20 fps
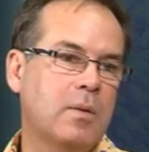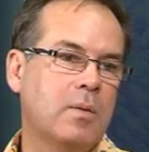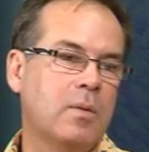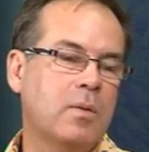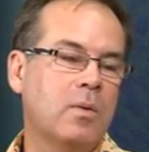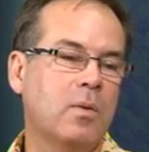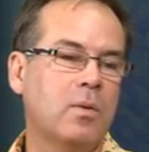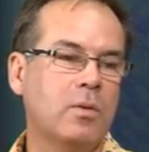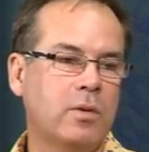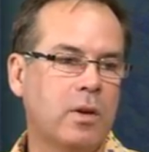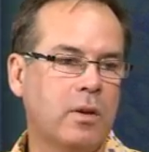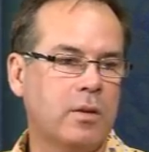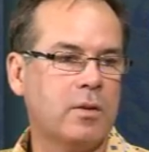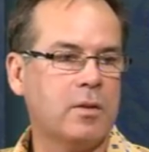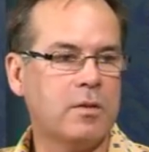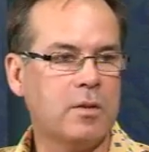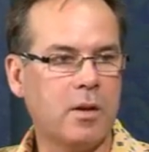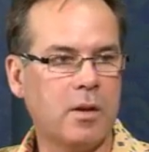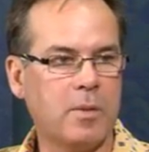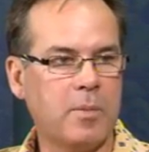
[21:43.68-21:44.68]
All
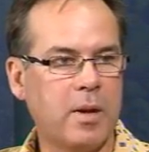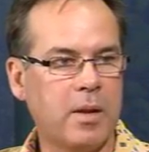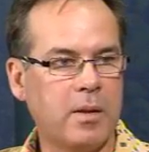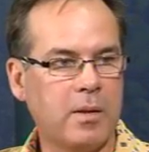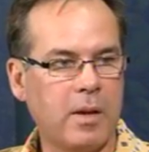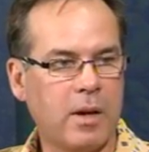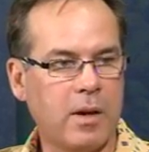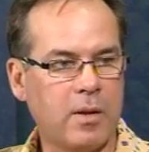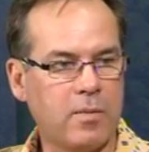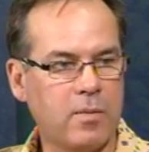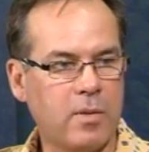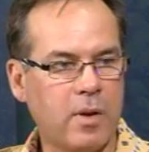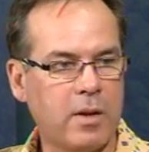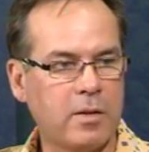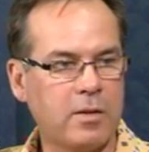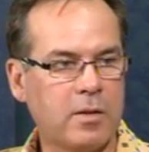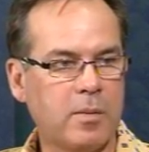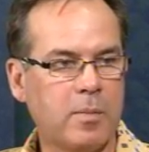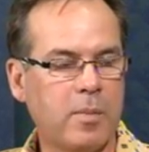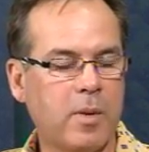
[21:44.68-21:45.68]
doctors know about the
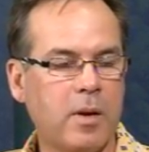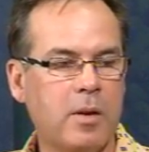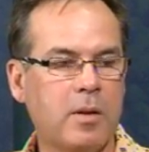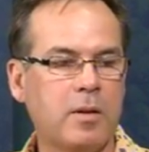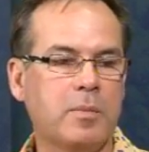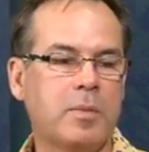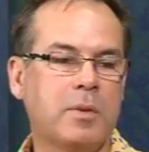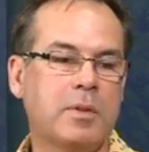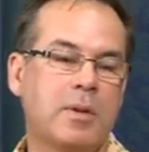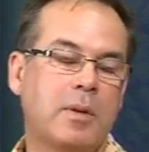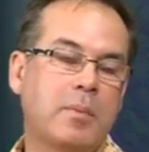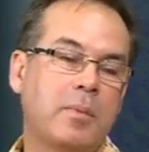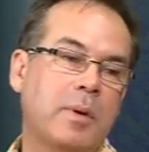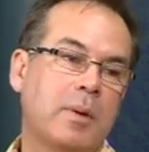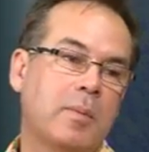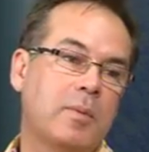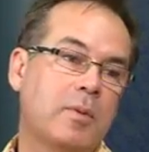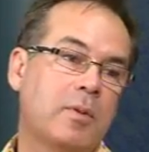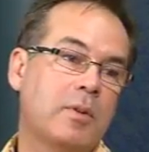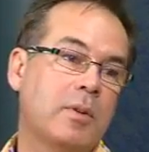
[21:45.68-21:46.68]
arthritis component, but some
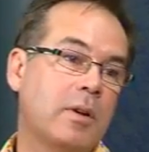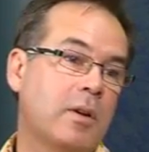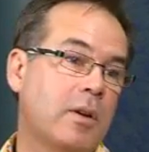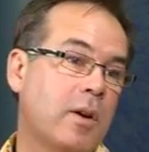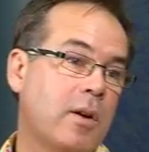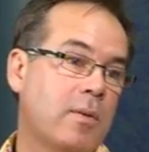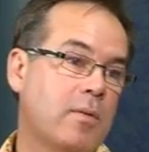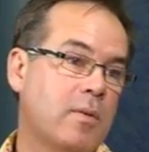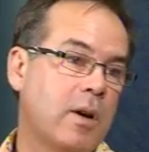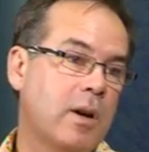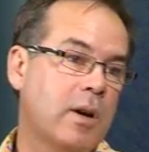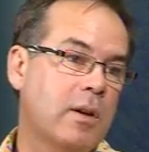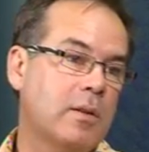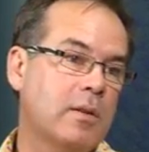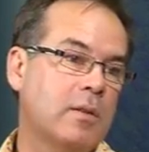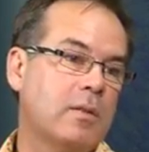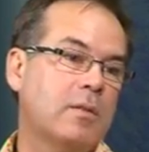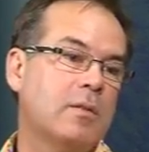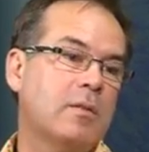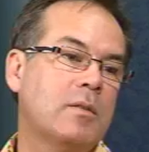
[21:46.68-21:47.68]
people do get
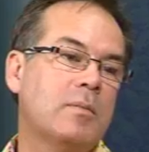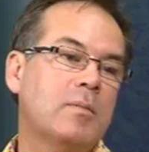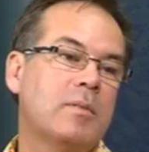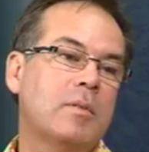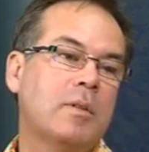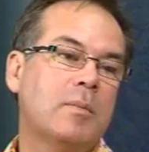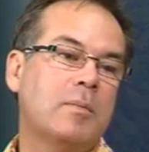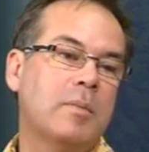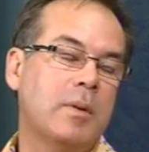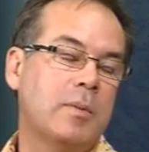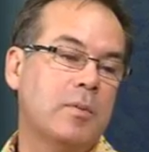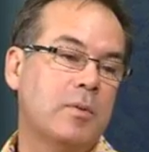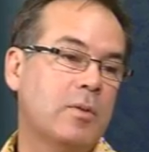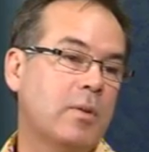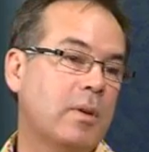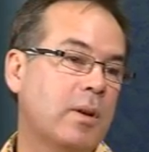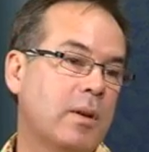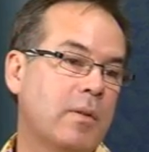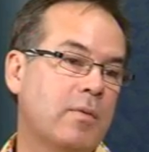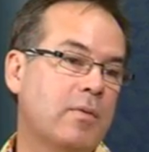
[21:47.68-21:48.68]
iritis, some people do
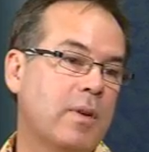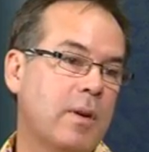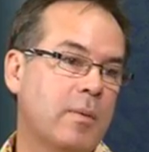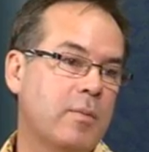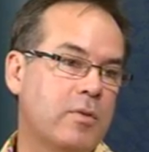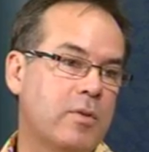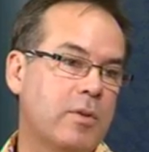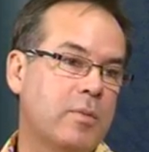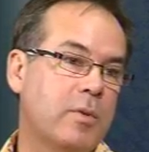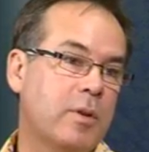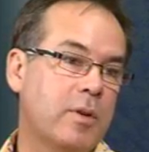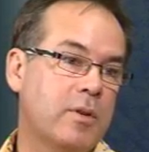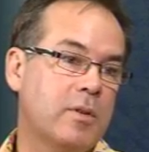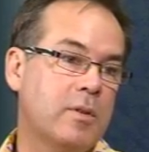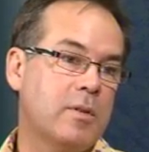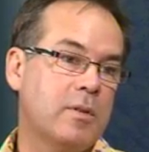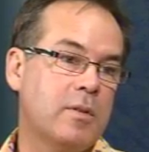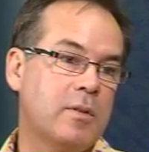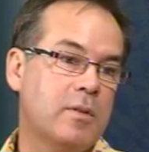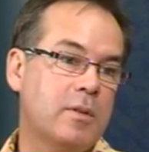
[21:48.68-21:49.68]
get inflammatory
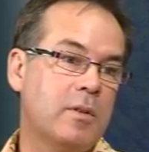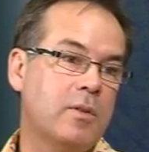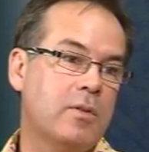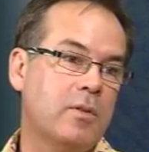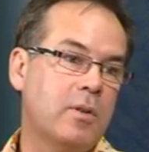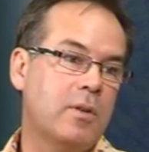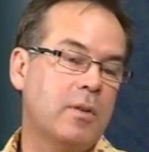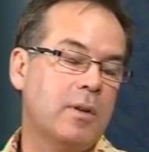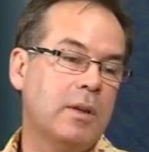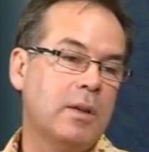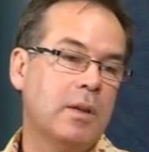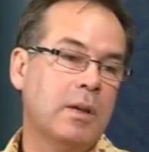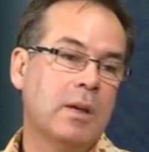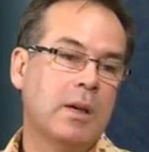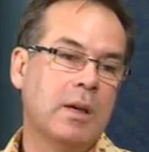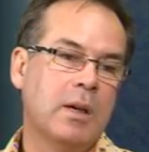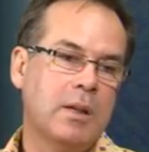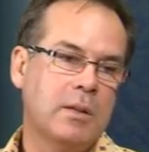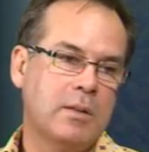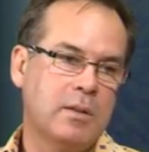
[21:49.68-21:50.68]
processes internally.
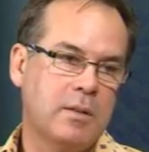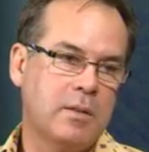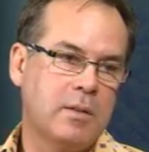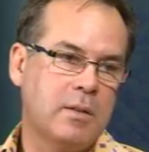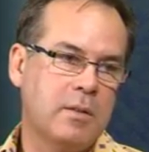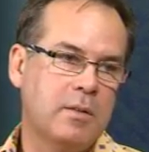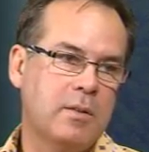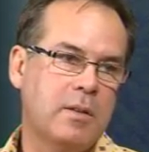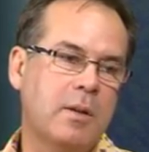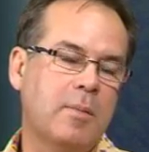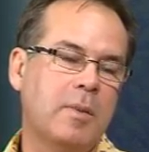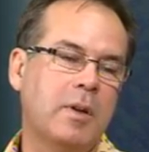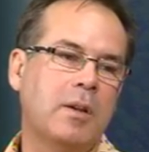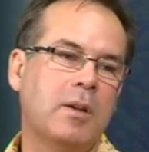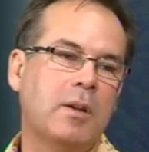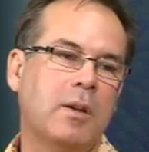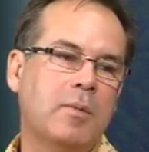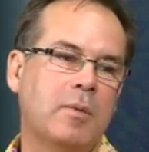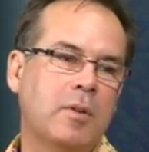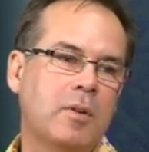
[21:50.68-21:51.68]
It's a systemic
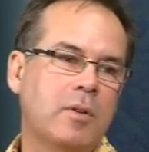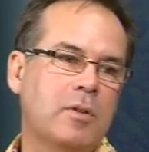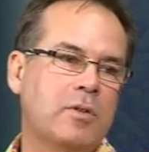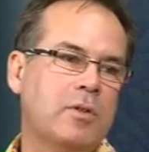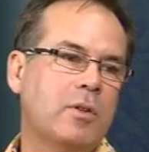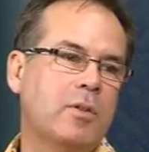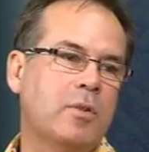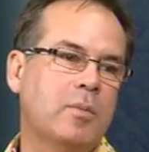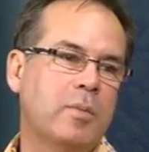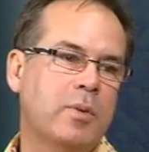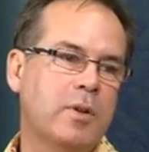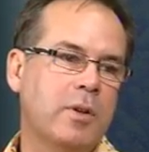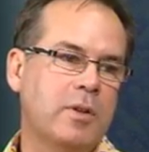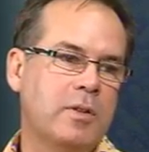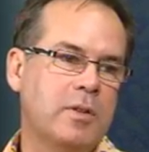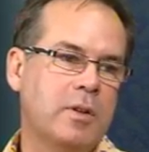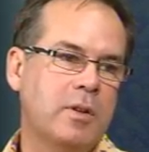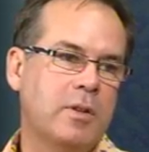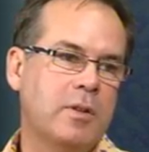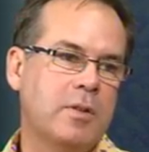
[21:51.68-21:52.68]
hematological
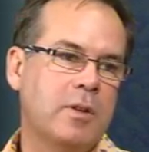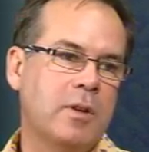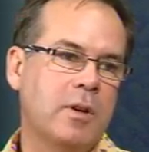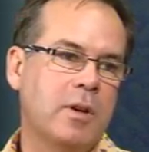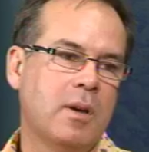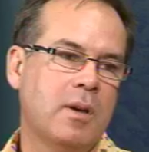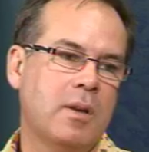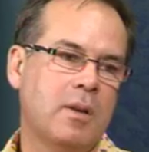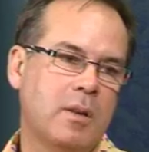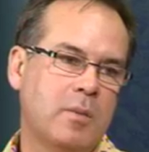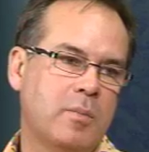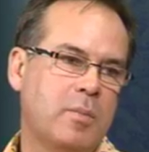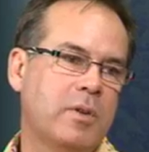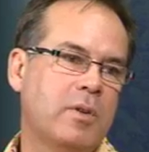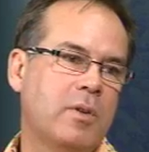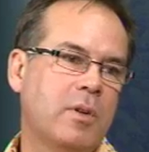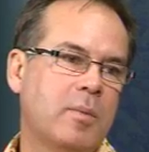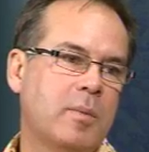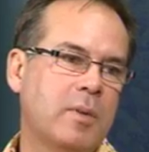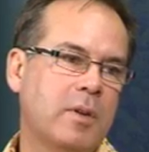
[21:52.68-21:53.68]
process that
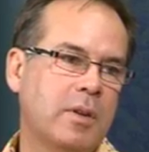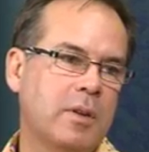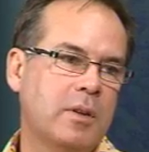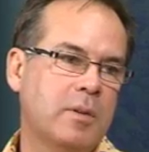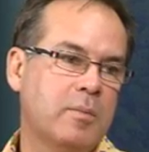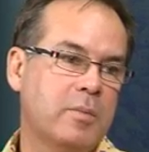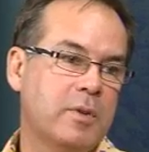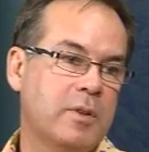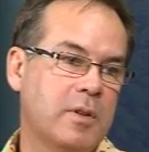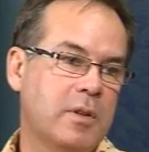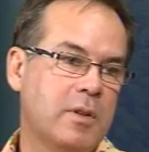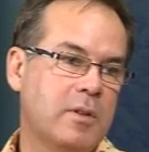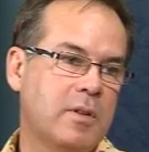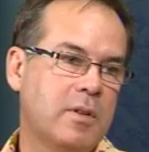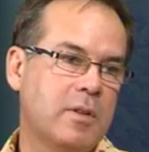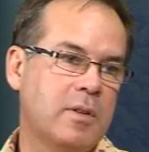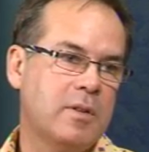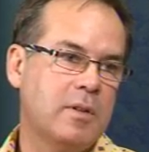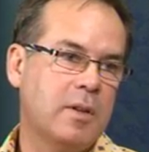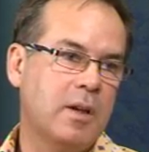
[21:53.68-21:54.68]
predominantly presents in
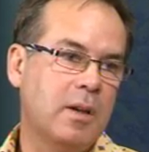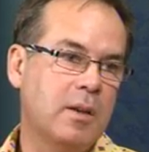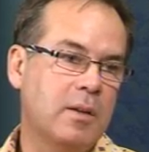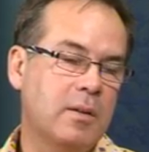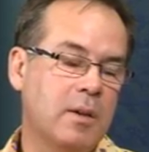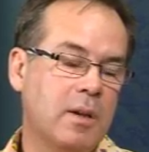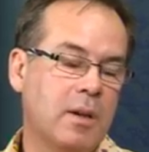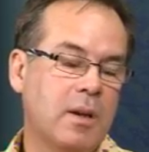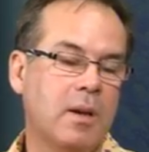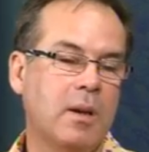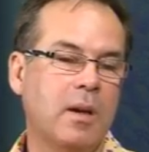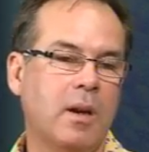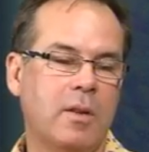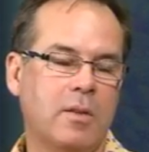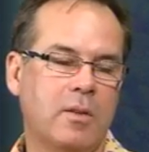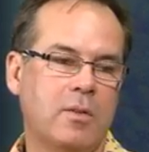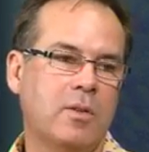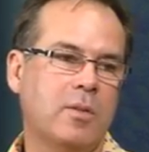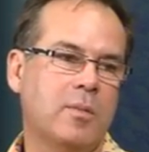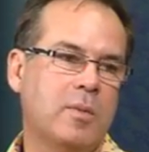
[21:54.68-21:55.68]
the skin, and
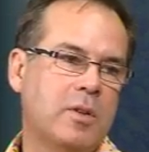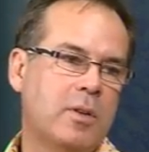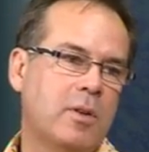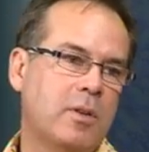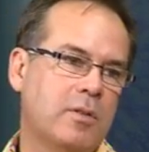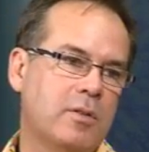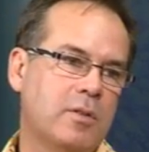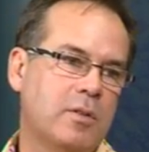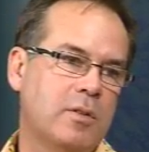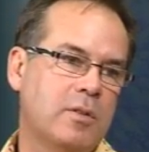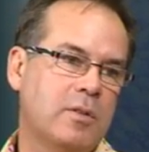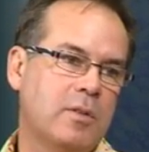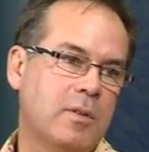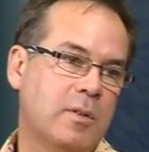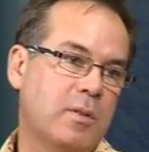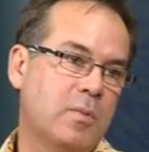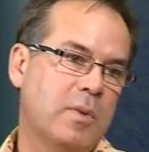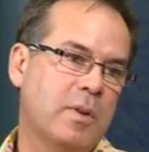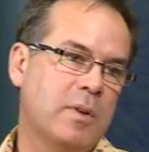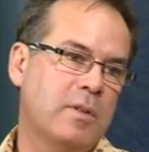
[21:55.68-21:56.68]
the dermatologists are
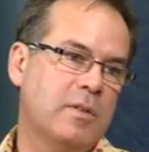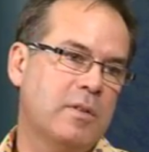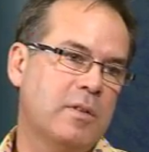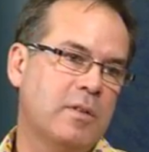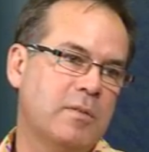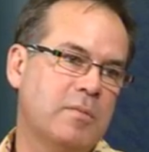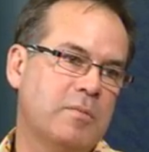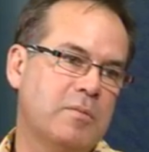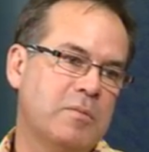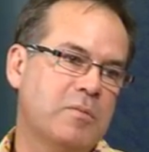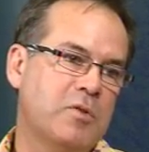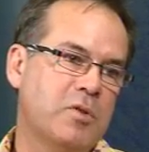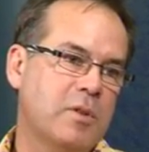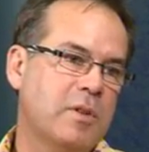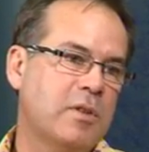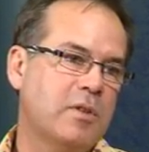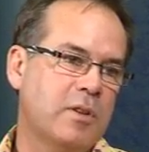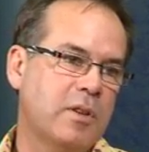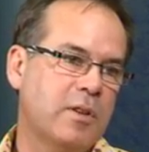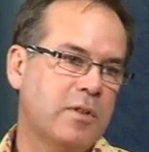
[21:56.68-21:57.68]
the ones that
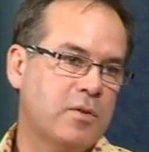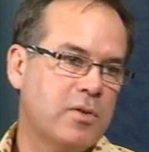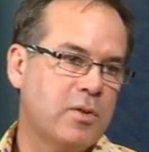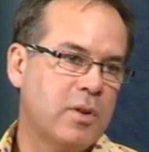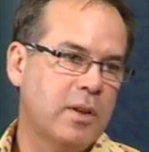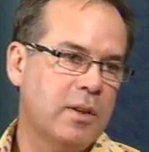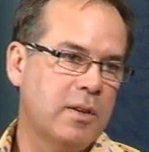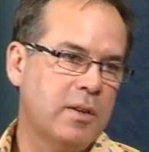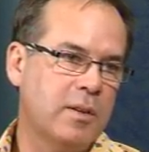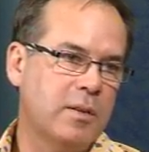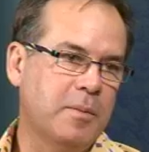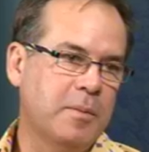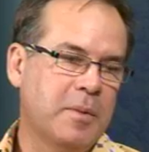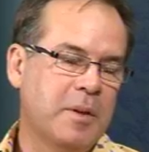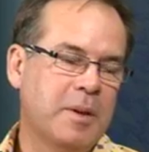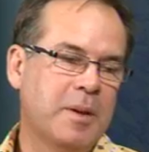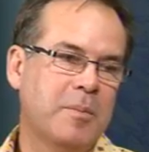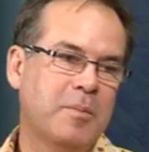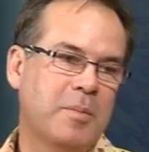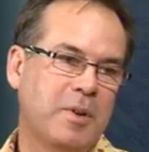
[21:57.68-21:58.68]
traditionally have treated it
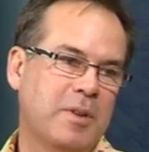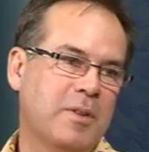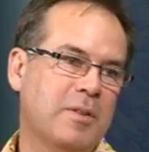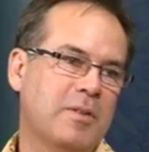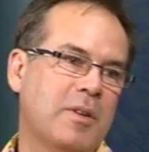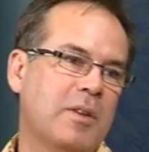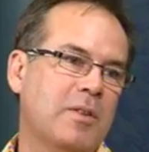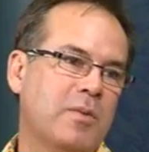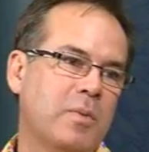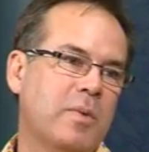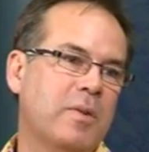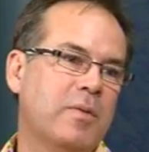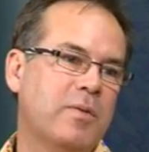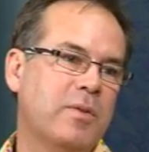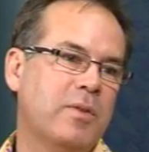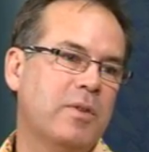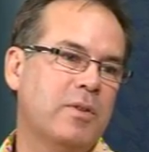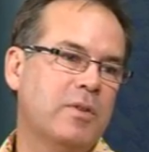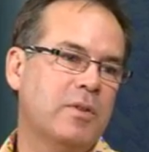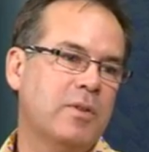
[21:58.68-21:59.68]
because that's where it
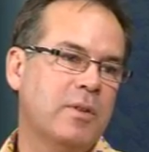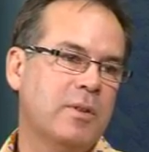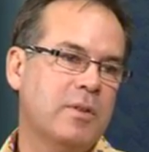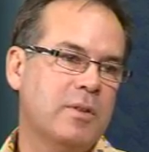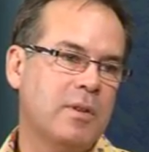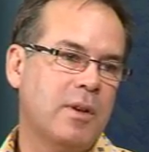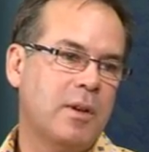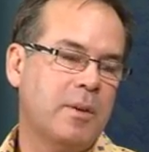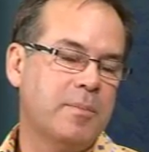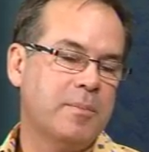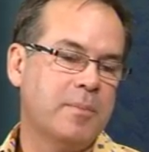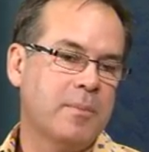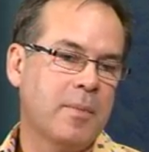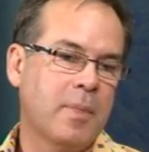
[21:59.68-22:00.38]
first turns up.